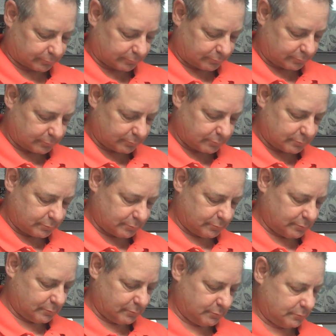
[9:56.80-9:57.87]

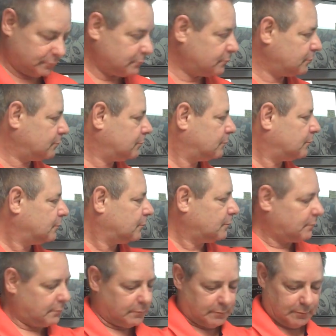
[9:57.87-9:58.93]

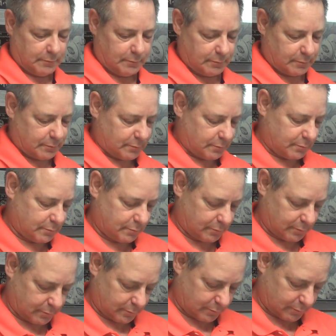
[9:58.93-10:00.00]

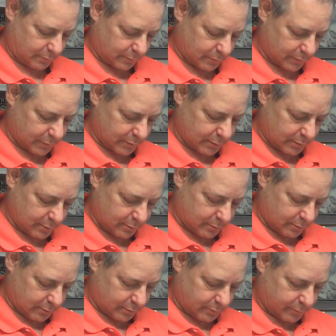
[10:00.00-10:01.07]

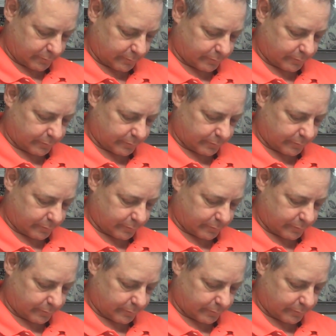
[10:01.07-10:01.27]
Nothing is said.